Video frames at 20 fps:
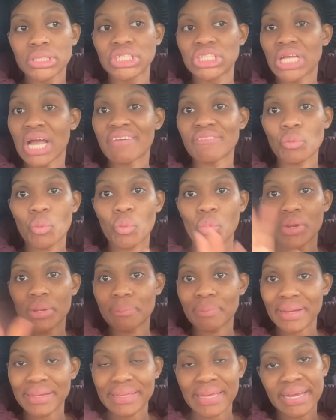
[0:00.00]
She have only
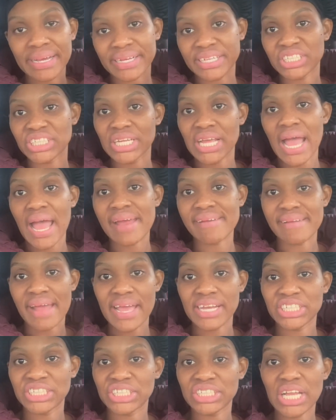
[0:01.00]
pack kyanga. She
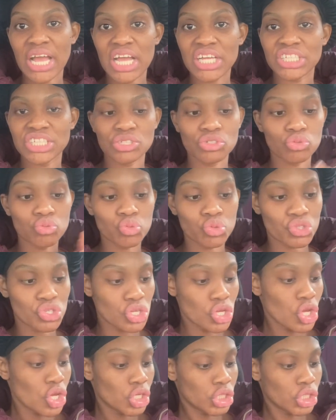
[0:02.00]
alright. She good.